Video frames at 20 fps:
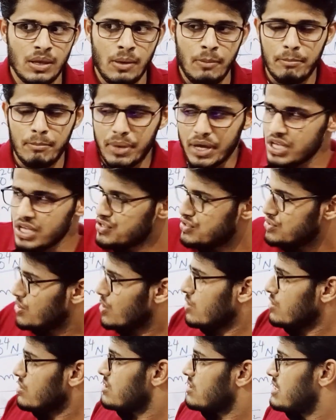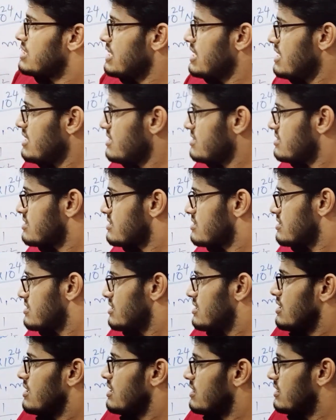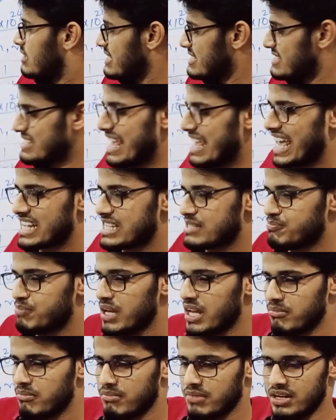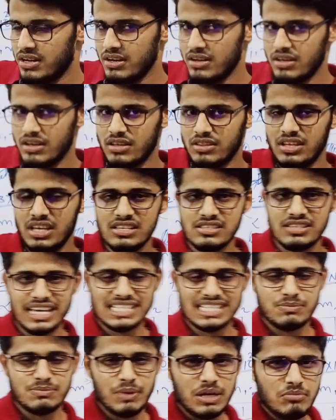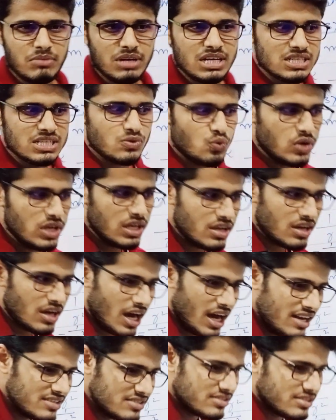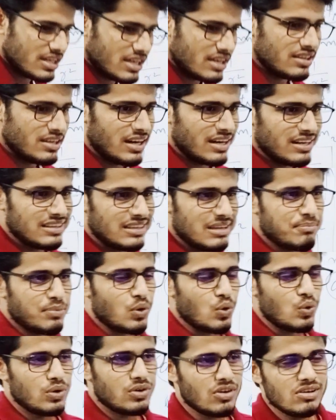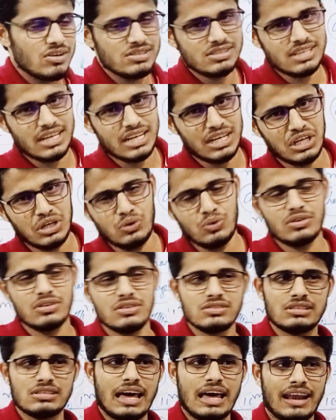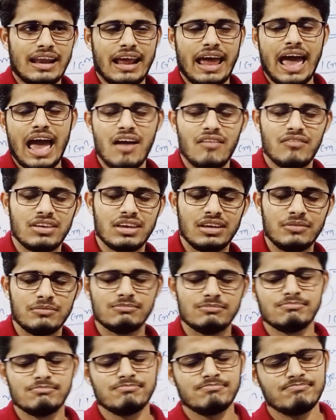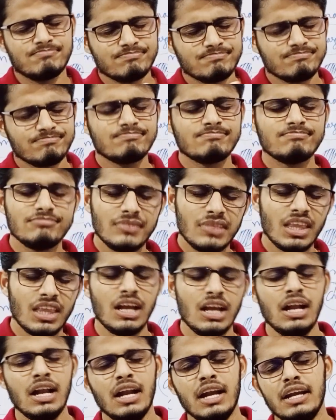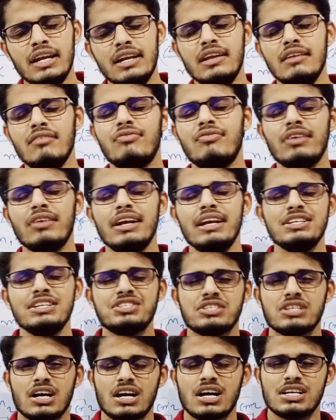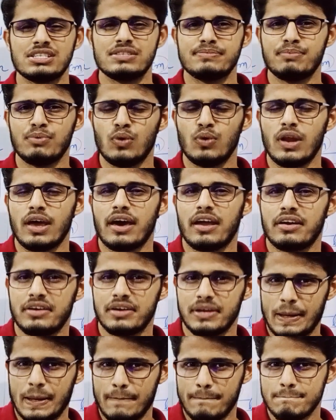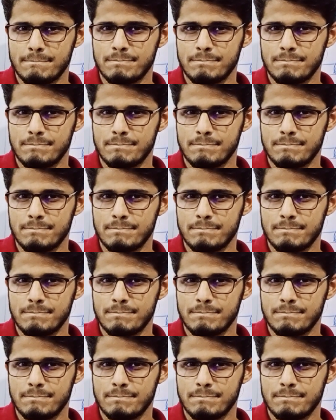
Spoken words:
Based on these experiments, we can't say that the protons and neutrons are having different charge polarity.